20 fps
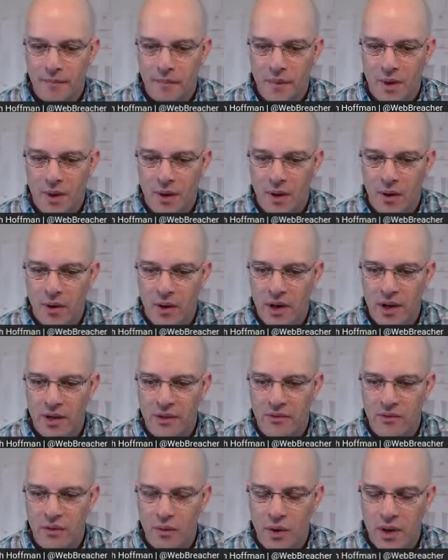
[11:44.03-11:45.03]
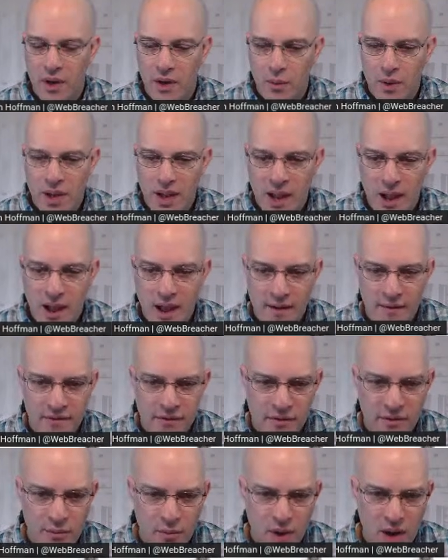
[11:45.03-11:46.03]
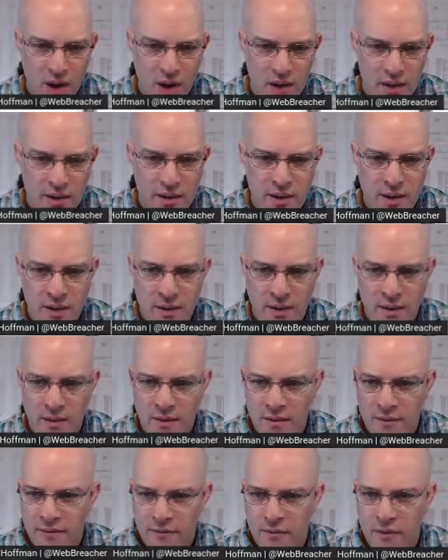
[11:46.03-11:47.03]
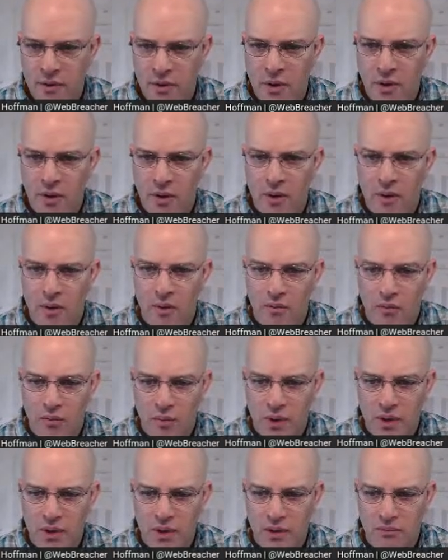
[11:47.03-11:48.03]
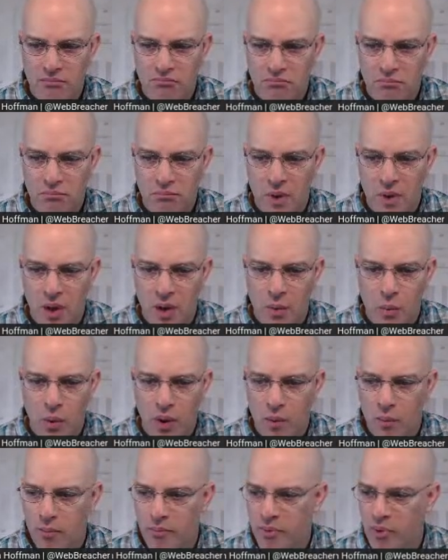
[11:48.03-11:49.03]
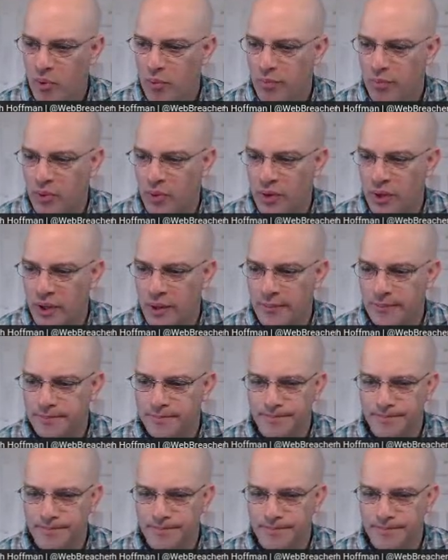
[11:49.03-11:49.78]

All right. So here we have some kind of really well-built building.